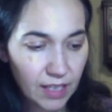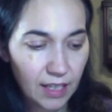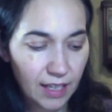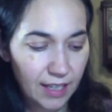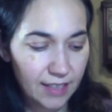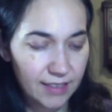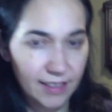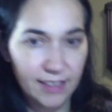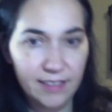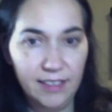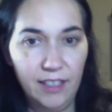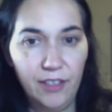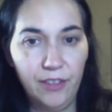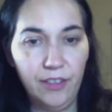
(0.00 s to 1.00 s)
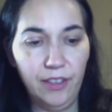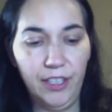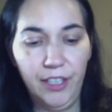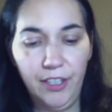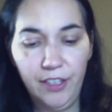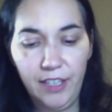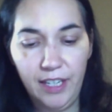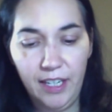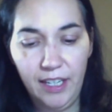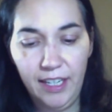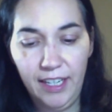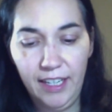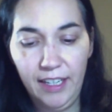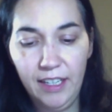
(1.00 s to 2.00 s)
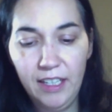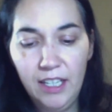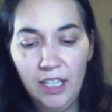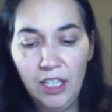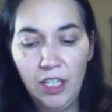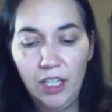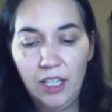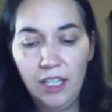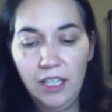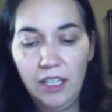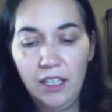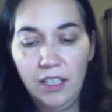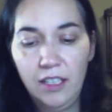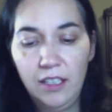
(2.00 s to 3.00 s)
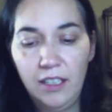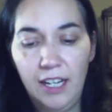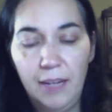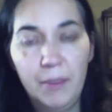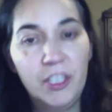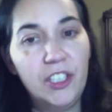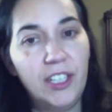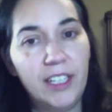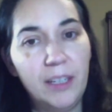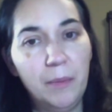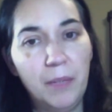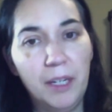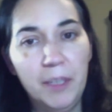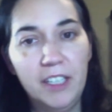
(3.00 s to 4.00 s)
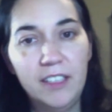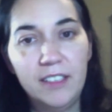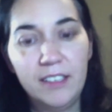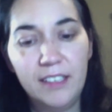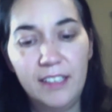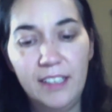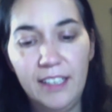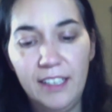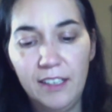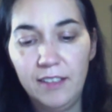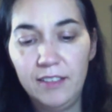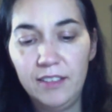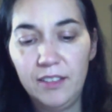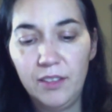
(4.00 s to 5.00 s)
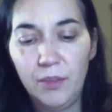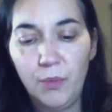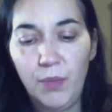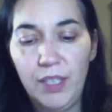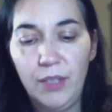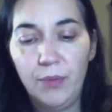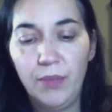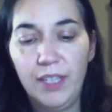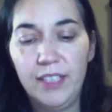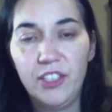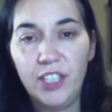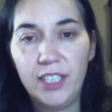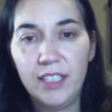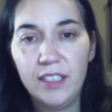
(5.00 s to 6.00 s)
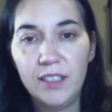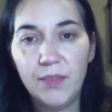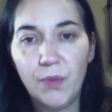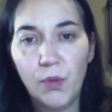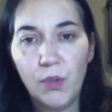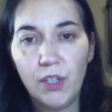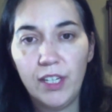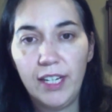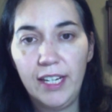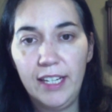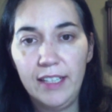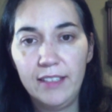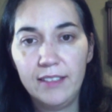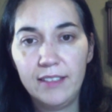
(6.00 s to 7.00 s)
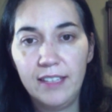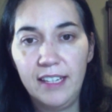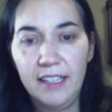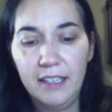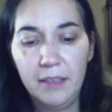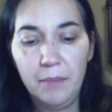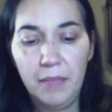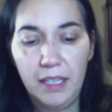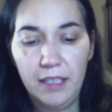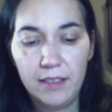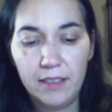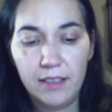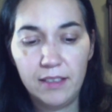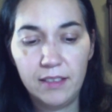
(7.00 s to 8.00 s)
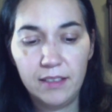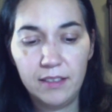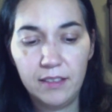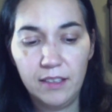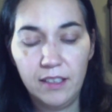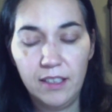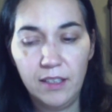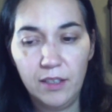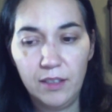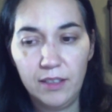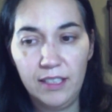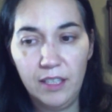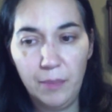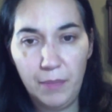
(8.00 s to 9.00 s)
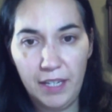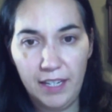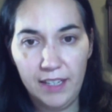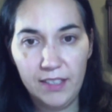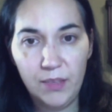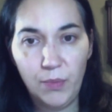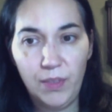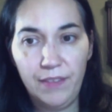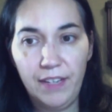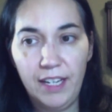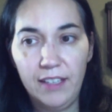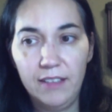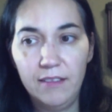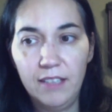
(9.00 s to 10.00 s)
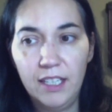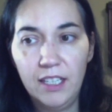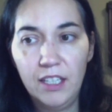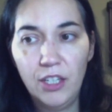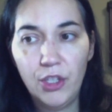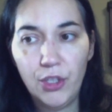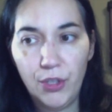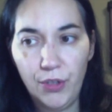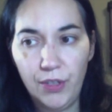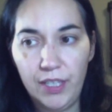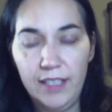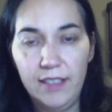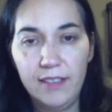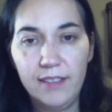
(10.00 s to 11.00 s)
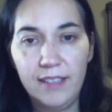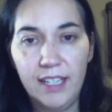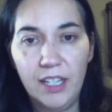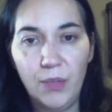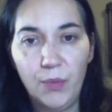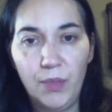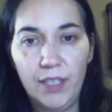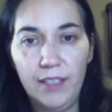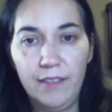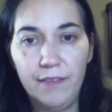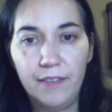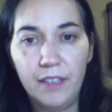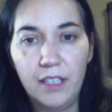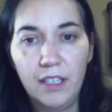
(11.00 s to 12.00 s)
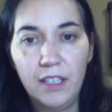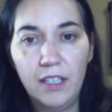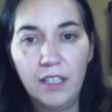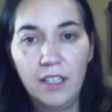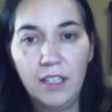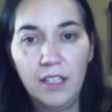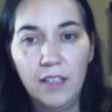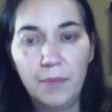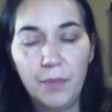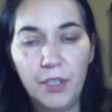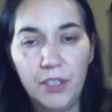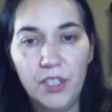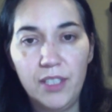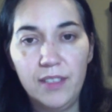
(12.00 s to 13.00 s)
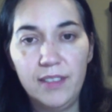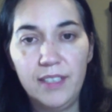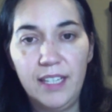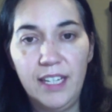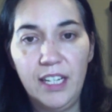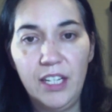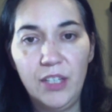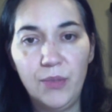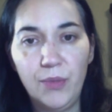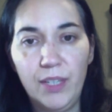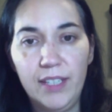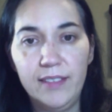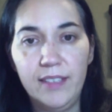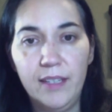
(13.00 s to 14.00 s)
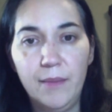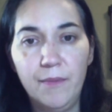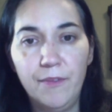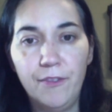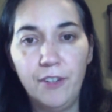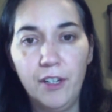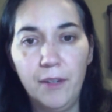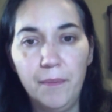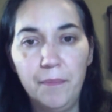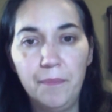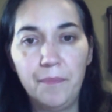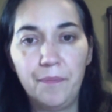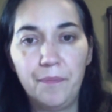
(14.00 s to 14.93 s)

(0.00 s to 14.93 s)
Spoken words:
As I said earlier, I'm a chicken mama, and we raise chickens for eggs and meat. In the past, we've had turkeys that we've purchased and raised them from